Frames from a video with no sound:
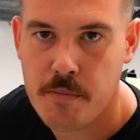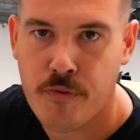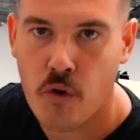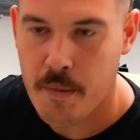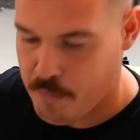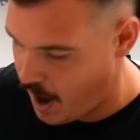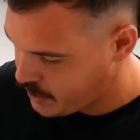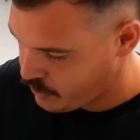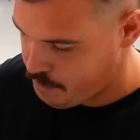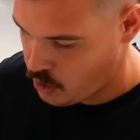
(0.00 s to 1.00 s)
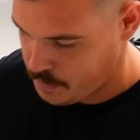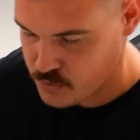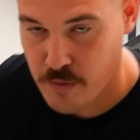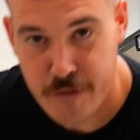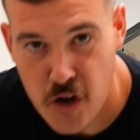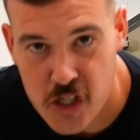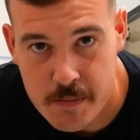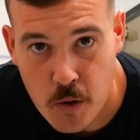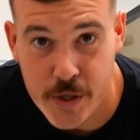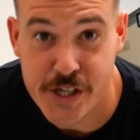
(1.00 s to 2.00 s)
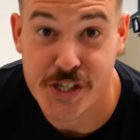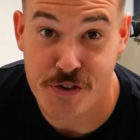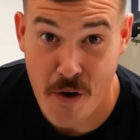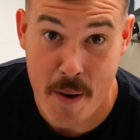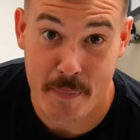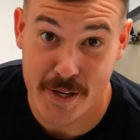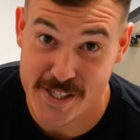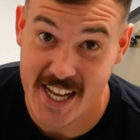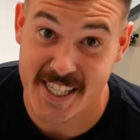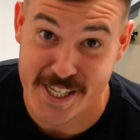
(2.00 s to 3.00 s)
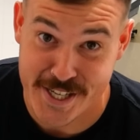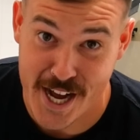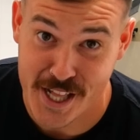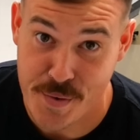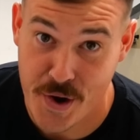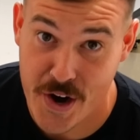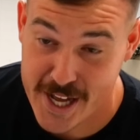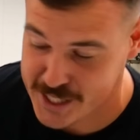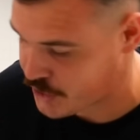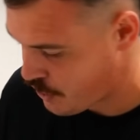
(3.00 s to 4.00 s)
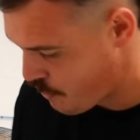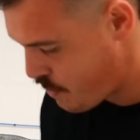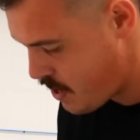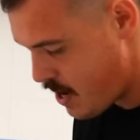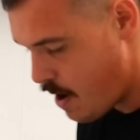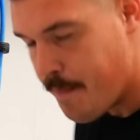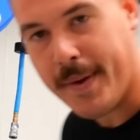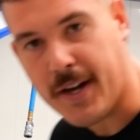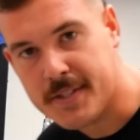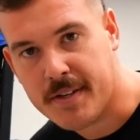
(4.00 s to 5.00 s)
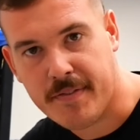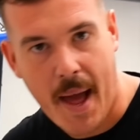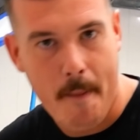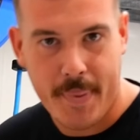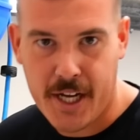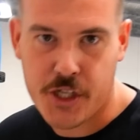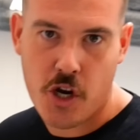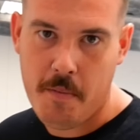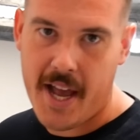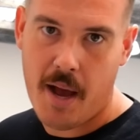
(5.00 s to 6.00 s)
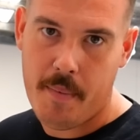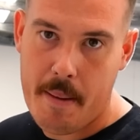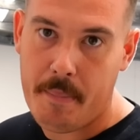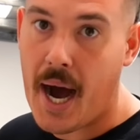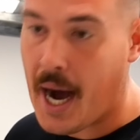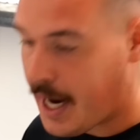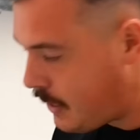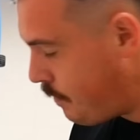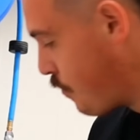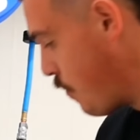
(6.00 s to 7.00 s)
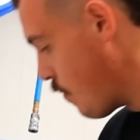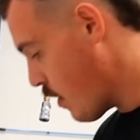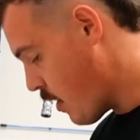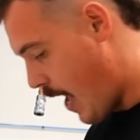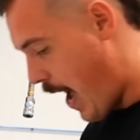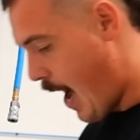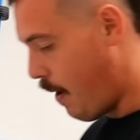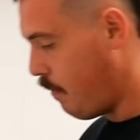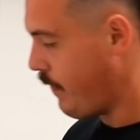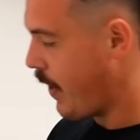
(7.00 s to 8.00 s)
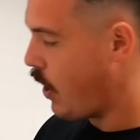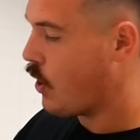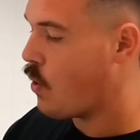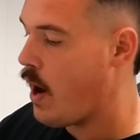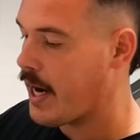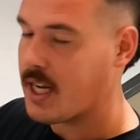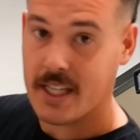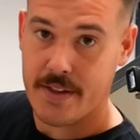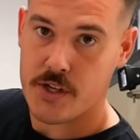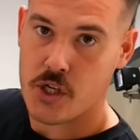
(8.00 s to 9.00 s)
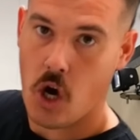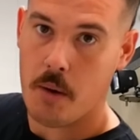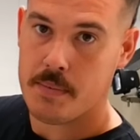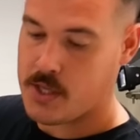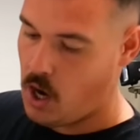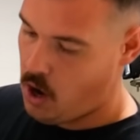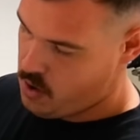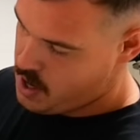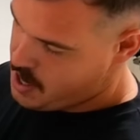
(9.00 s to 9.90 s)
before, the bracket on the bottom is reversible, which is great because that's exactly what I need to do. Because of that big tube ARB bar, they don't quite clear the top. So